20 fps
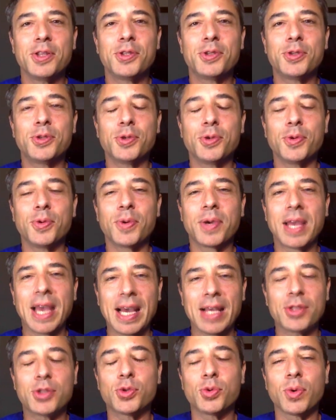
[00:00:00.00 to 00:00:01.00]
to
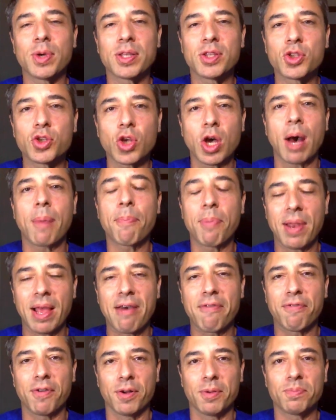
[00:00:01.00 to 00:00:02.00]
get to a top
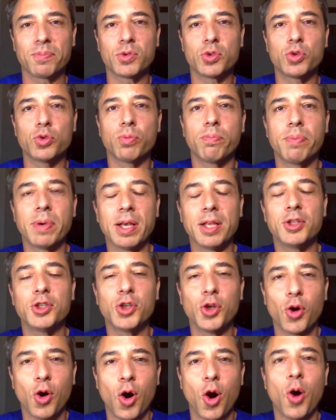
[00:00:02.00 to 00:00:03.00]
level, to build
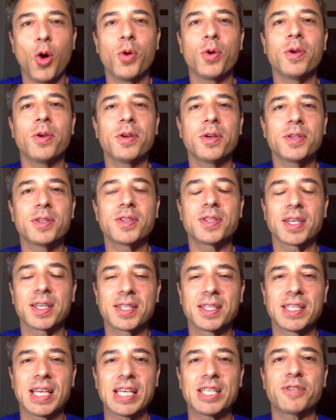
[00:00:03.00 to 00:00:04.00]
your own
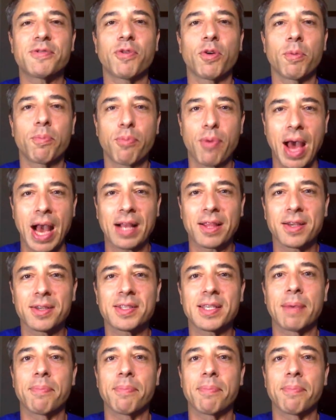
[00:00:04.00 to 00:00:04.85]
successful practice.